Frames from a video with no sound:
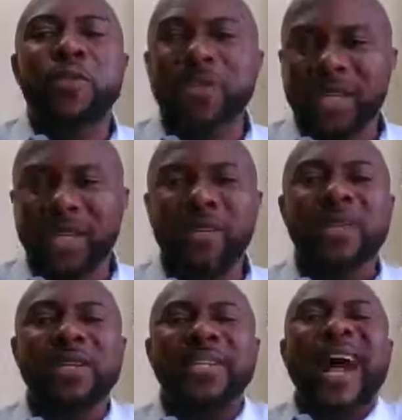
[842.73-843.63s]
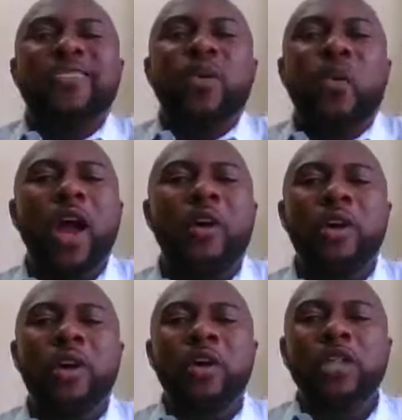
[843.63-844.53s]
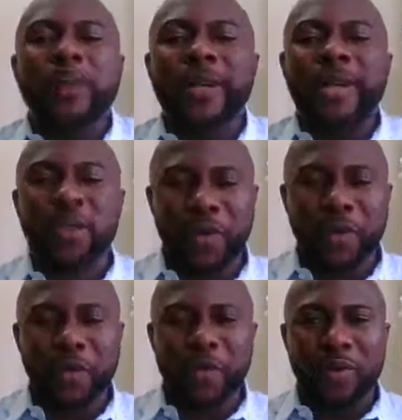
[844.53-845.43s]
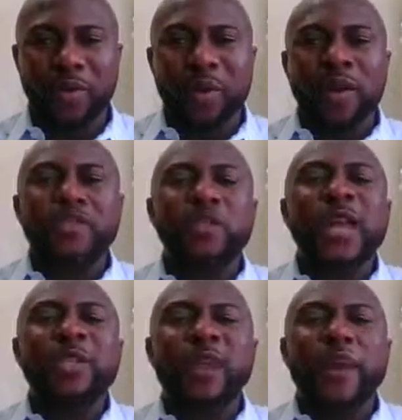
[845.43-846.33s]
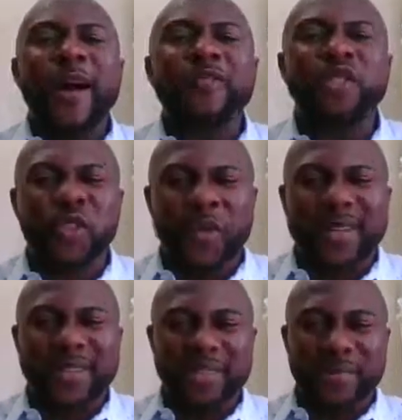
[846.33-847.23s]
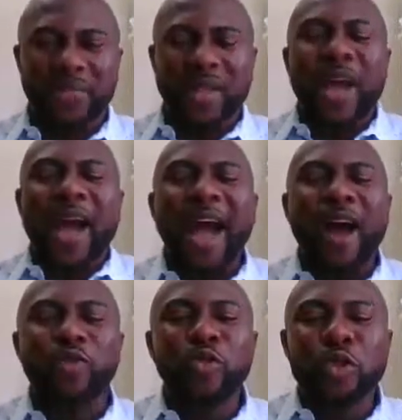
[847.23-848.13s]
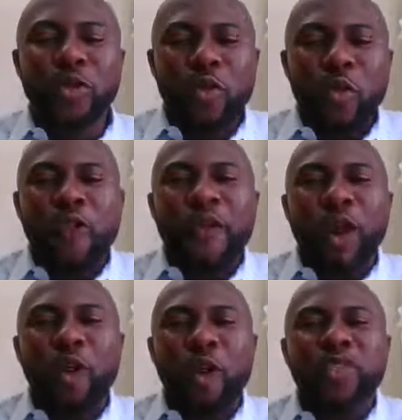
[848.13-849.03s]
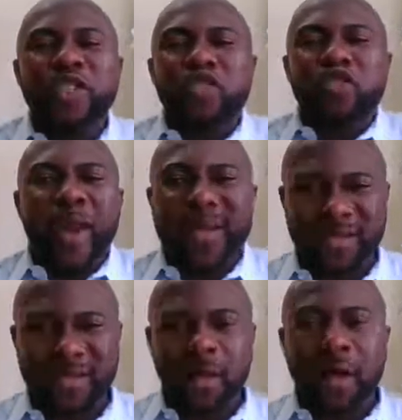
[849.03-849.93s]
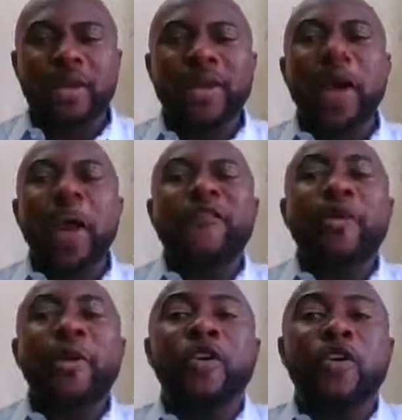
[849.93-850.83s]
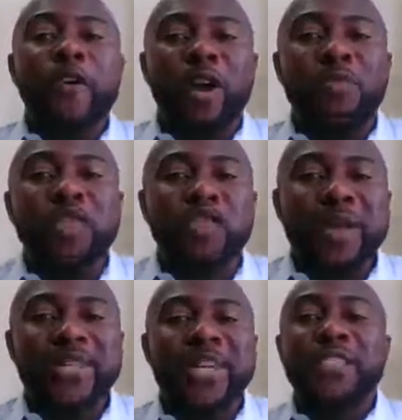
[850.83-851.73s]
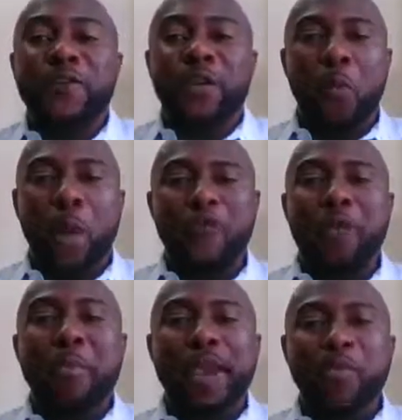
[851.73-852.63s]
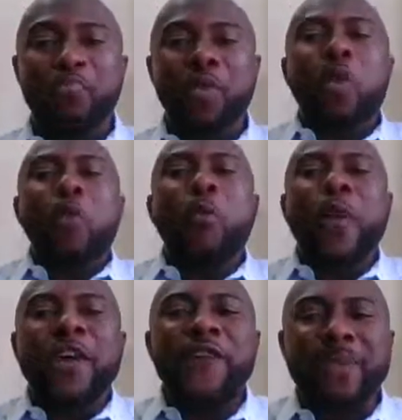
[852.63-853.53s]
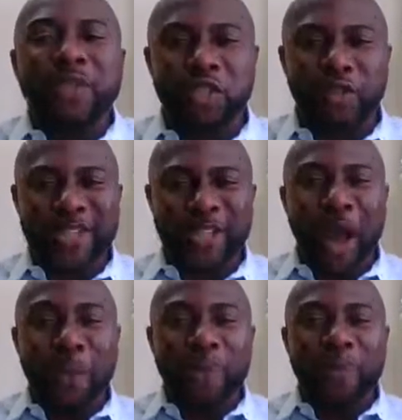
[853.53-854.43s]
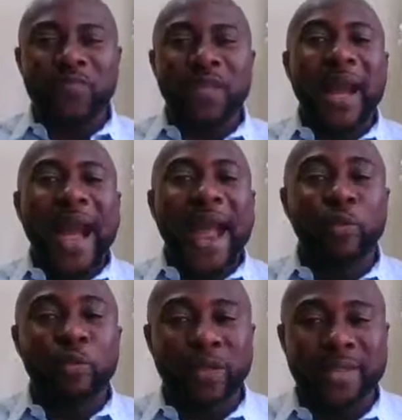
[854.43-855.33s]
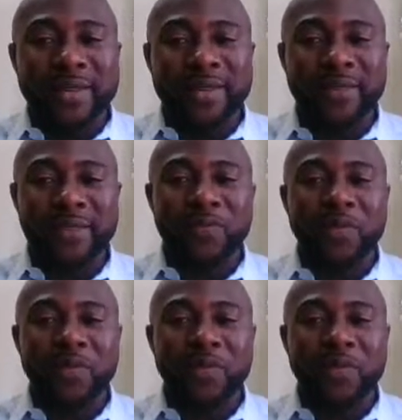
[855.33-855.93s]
music because it has a way of speaking to you. So let's talk about stress. How do you overcome stress? Now, everybody overcomes stress in different ways. For me, whenever I'm stressed up, I do two things.